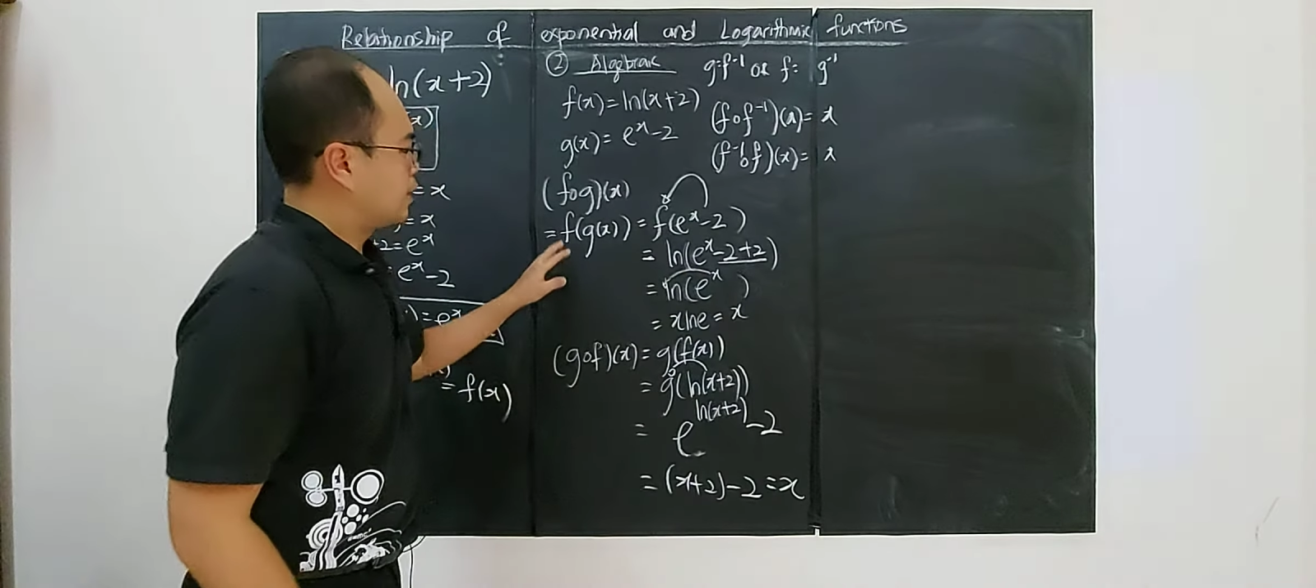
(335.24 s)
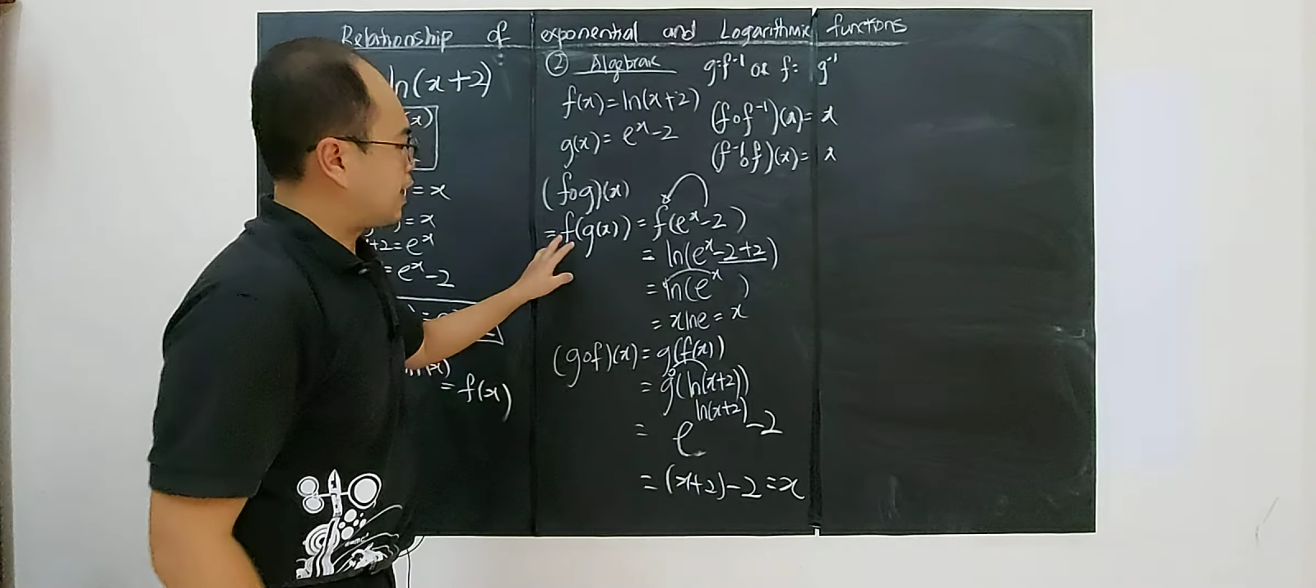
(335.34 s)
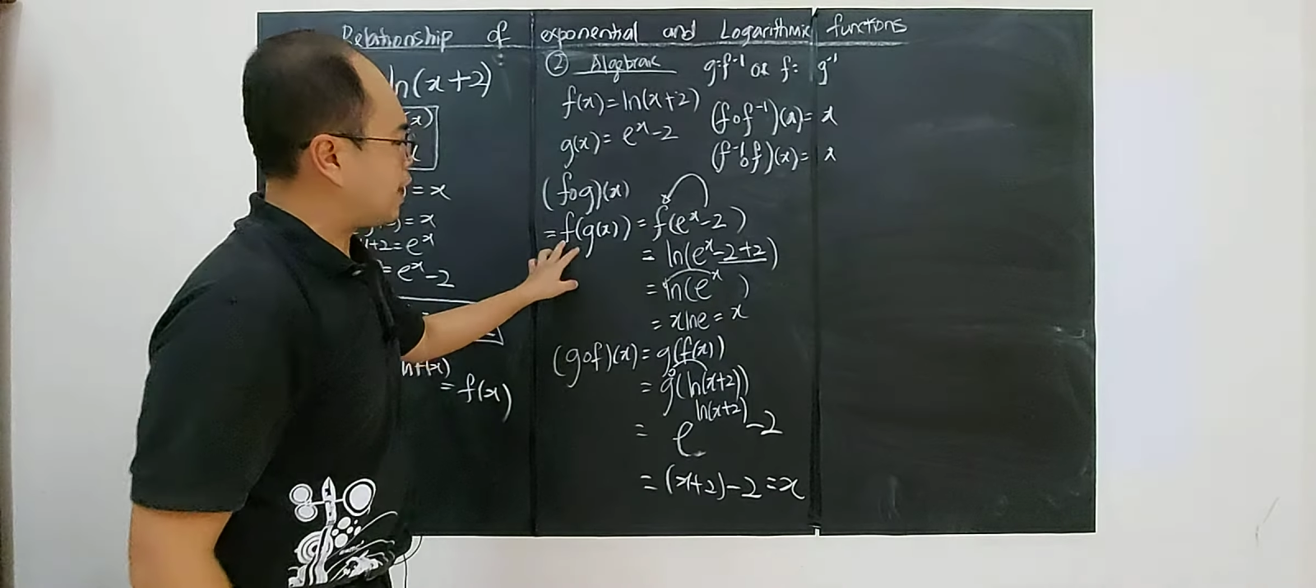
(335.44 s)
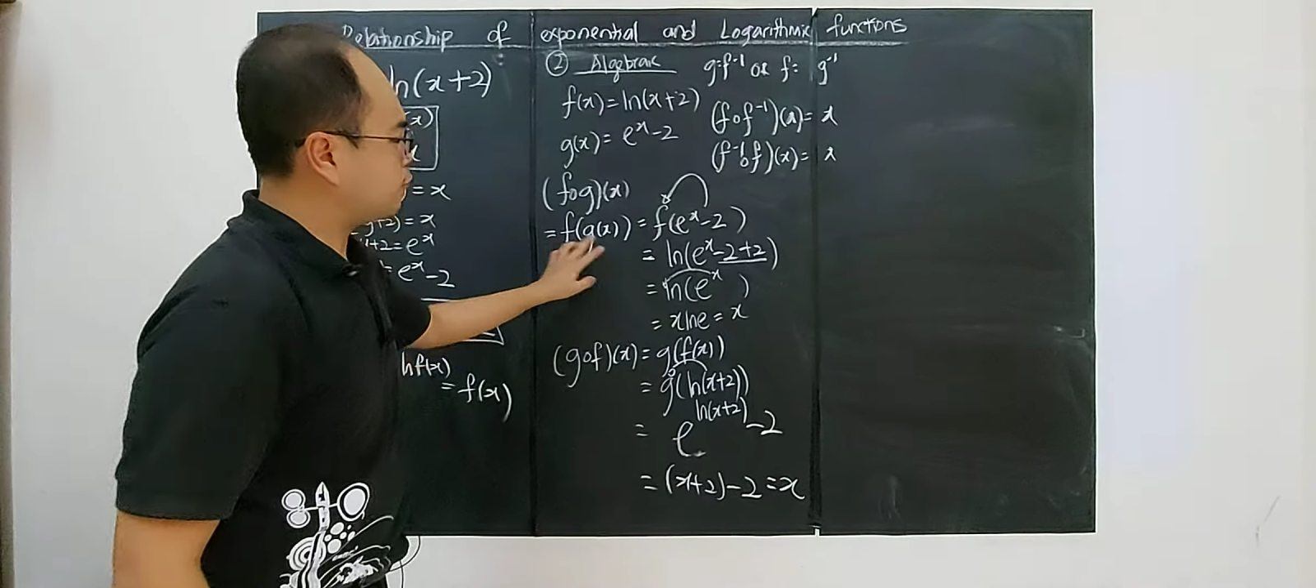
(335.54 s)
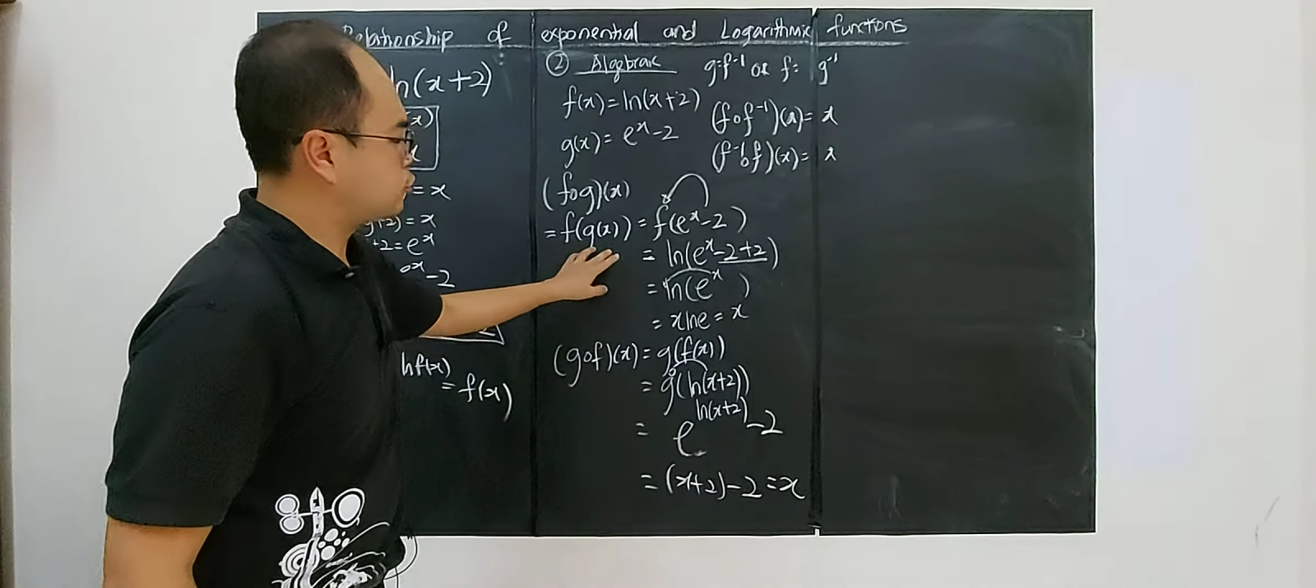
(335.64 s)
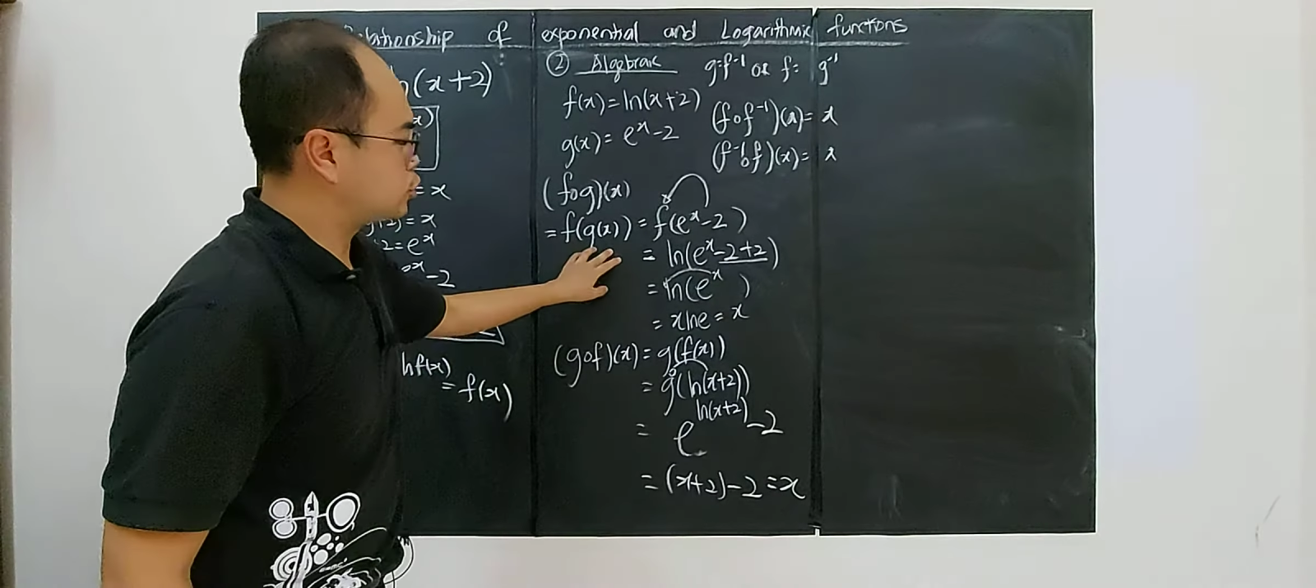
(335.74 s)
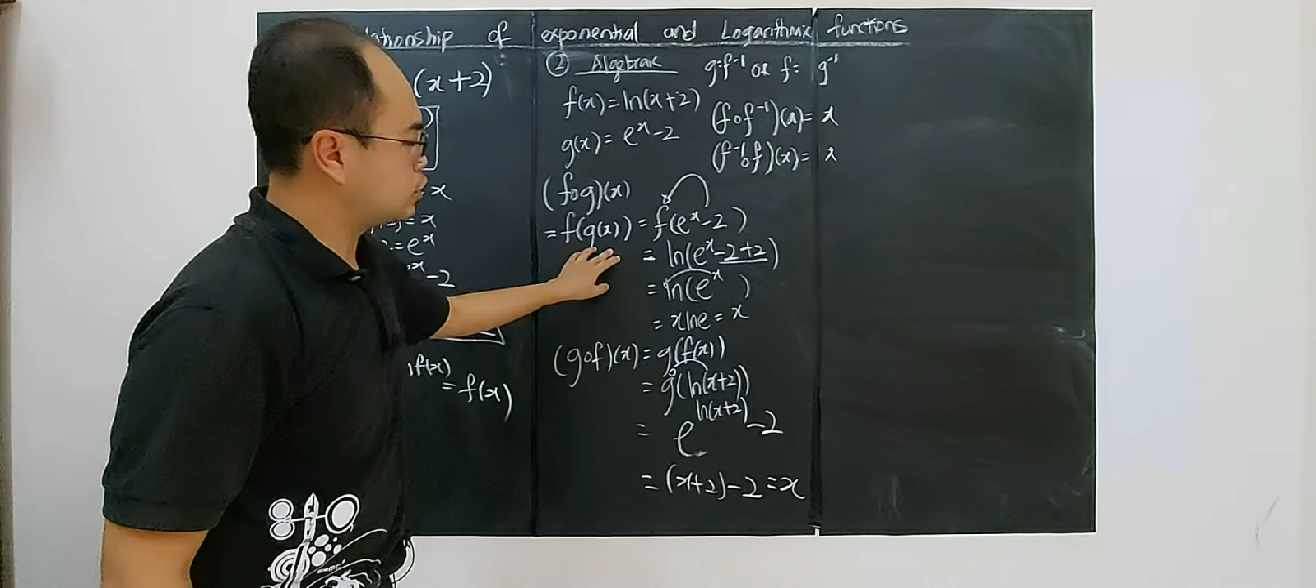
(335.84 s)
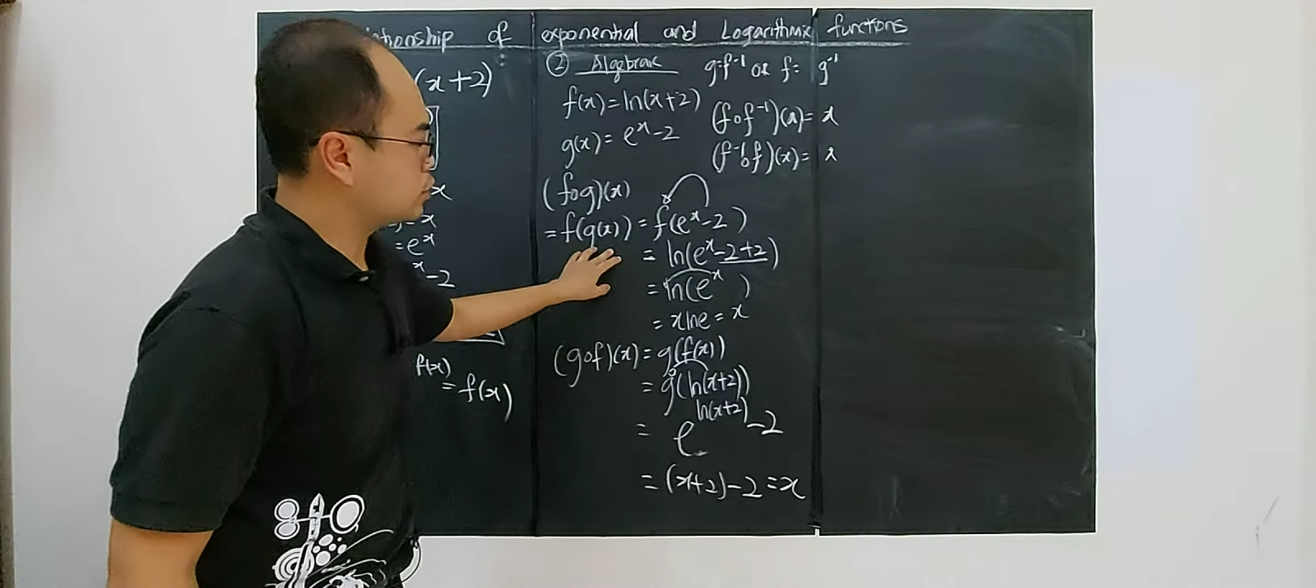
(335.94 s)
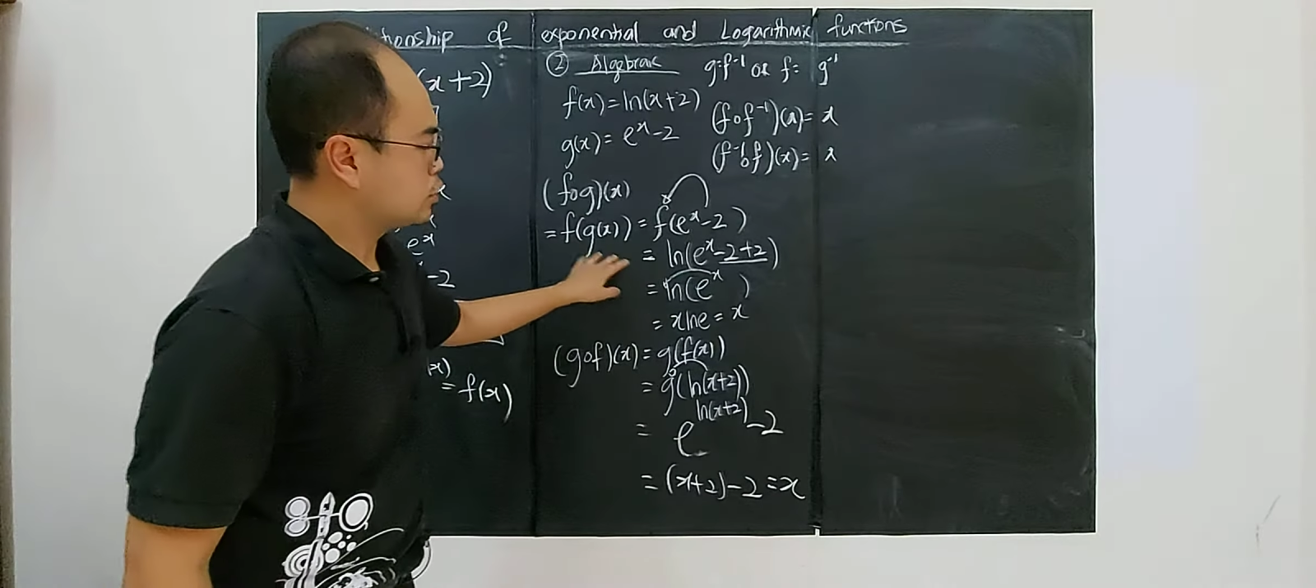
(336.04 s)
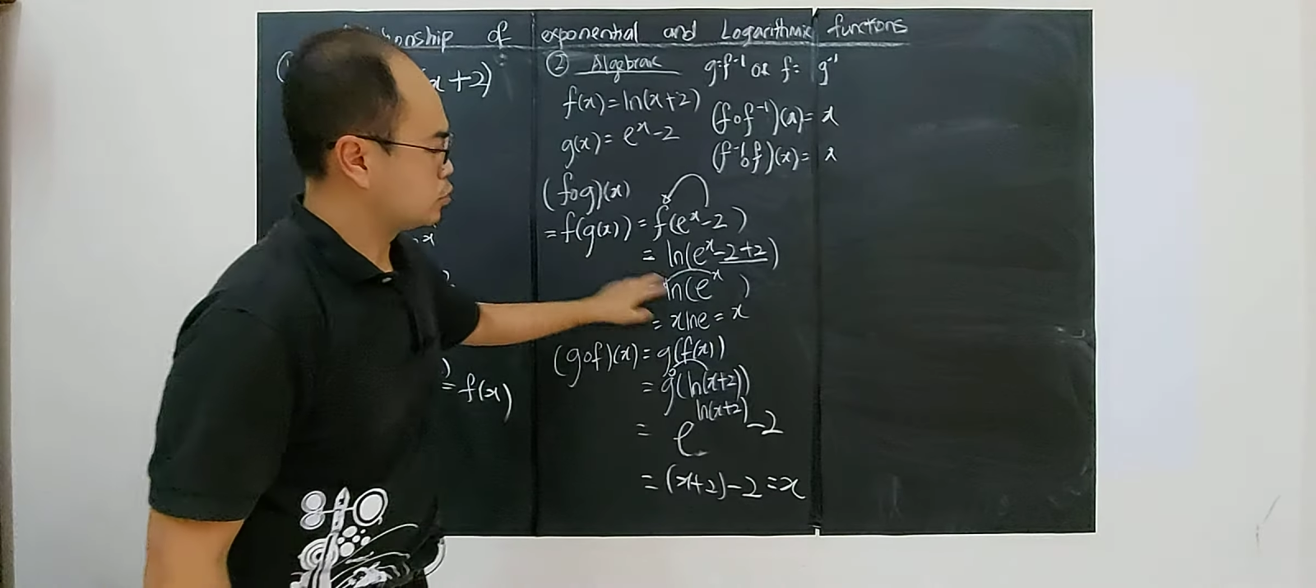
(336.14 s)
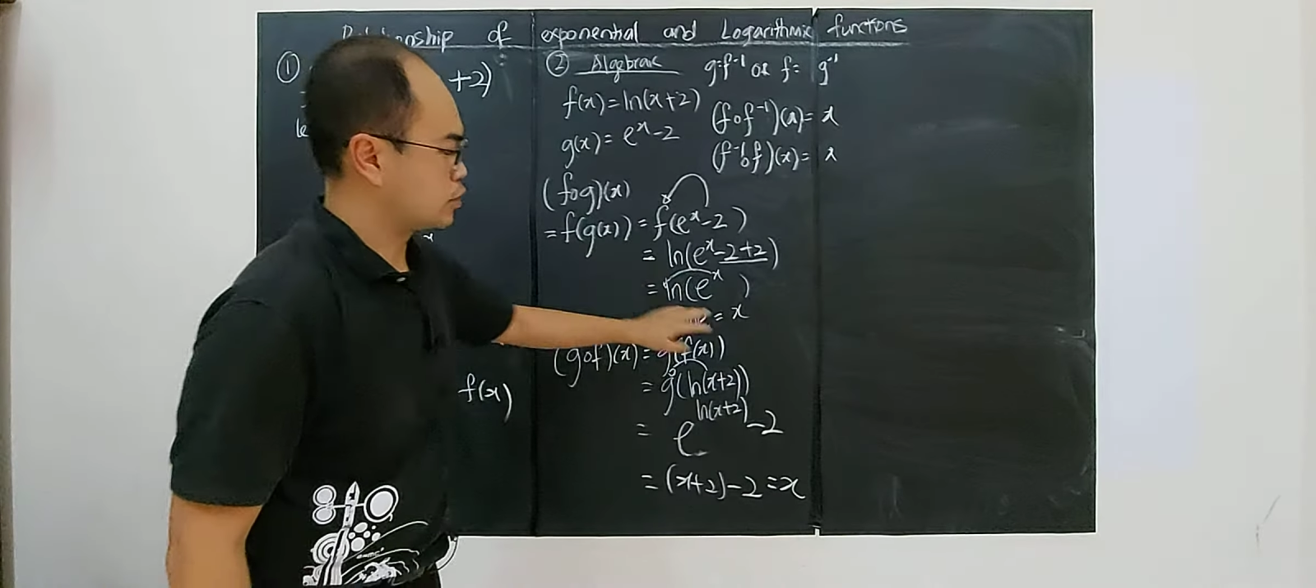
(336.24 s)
Fg,